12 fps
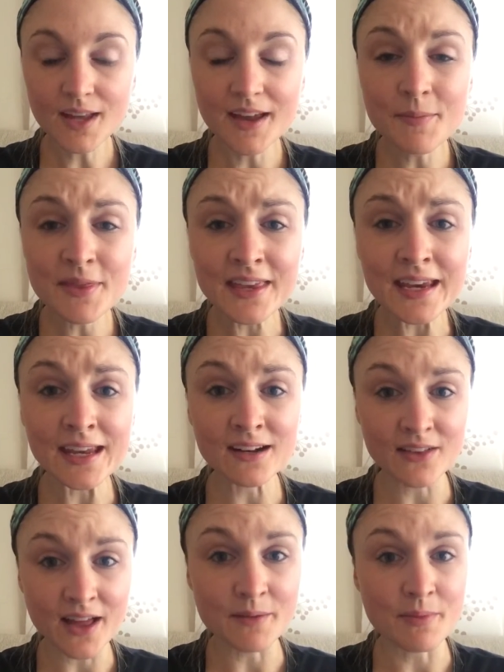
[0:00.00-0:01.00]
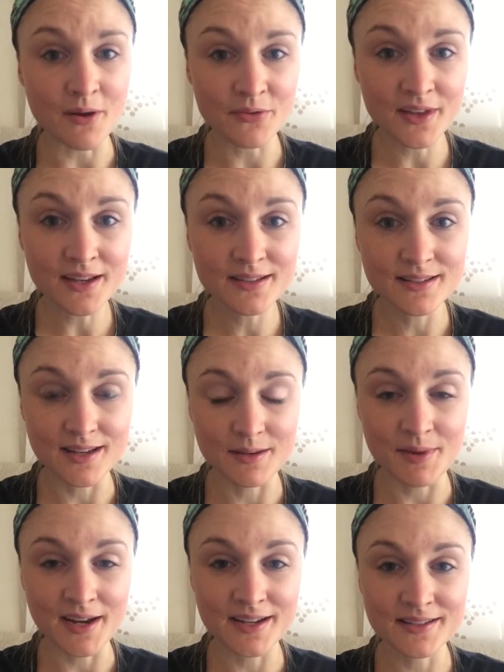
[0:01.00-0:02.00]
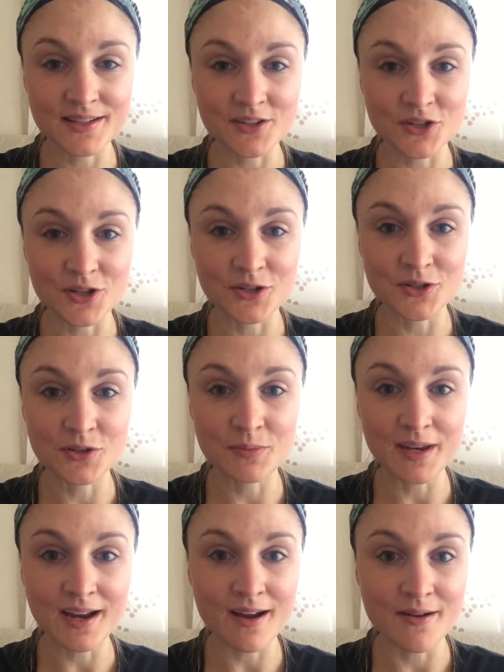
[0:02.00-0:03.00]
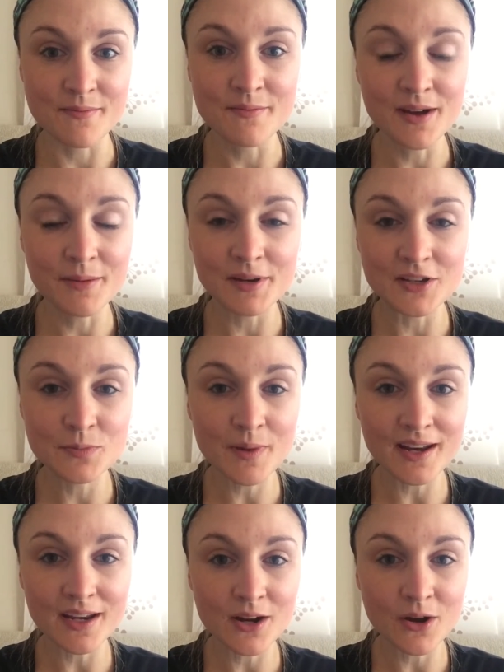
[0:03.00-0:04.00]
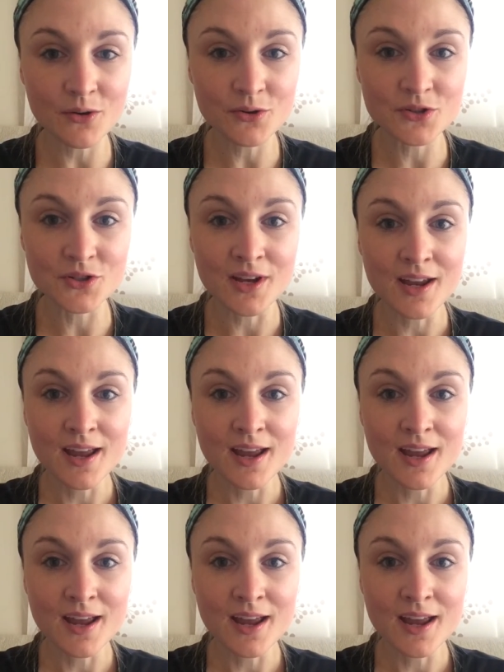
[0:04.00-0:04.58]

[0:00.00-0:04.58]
I've been thinking a lot about this in my decision to become a Beachbody coach